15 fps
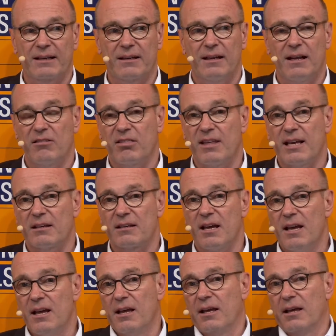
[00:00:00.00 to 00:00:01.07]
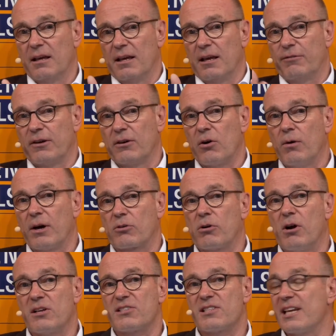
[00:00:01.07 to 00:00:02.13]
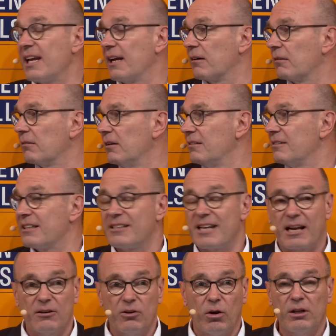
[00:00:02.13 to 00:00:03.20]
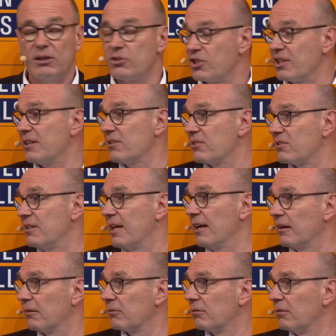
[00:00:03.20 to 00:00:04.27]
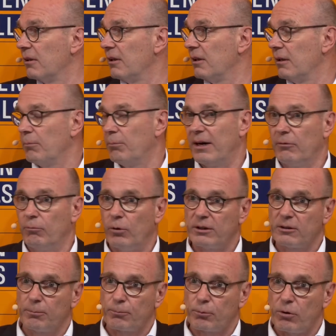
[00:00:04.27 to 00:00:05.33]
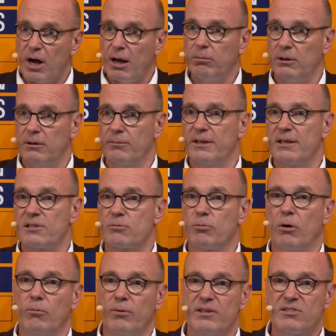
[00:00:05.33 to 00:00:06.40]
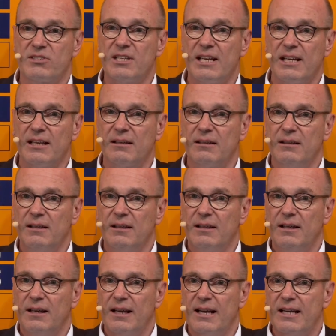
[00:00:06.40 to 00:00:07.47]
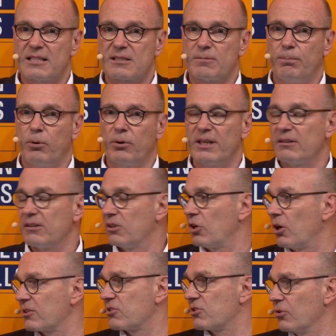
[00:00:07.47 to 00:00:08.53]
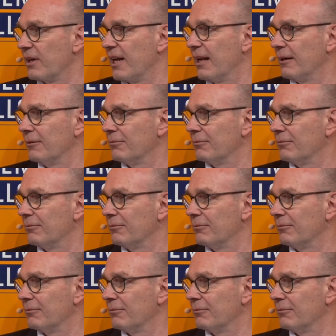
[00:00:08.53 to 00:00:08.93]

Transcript: And I think if you go across here, the technology is there. But what the problem is, what we see, it's putting the dots together.